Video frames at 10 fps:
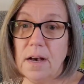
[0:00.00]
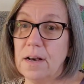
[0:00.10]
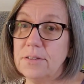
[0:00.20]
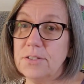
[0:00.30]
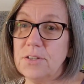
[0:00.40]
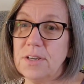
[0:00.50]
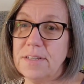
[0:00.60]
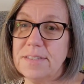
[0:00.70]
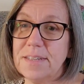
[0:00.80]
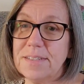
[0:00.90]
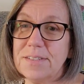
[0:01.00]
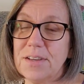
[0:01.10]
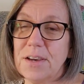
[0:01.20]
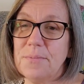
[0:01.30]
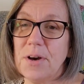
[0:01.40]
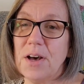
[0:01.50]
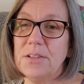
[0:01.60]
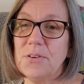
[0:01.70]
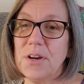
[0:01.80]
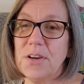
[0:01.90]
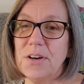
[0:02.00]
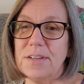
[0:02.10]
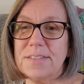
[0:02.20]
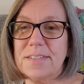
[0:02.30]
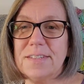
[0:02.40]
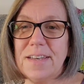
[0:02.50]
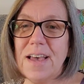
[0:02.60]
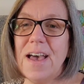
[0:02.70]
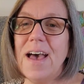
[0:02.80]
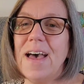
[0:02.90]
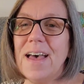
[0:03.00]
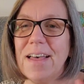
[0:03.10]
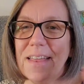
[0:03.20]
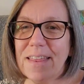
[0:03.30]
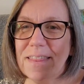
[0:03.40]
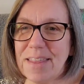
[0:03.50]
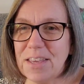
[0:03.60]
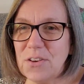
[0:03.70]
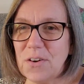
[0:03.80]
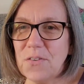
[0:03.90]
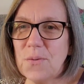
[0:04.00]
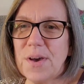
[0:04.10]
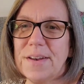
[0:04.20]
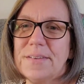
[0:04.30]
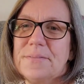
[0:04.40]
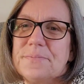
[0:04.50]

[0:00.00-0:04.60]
I'll see you guys next time on Lori Hooks. Thank you, everyone.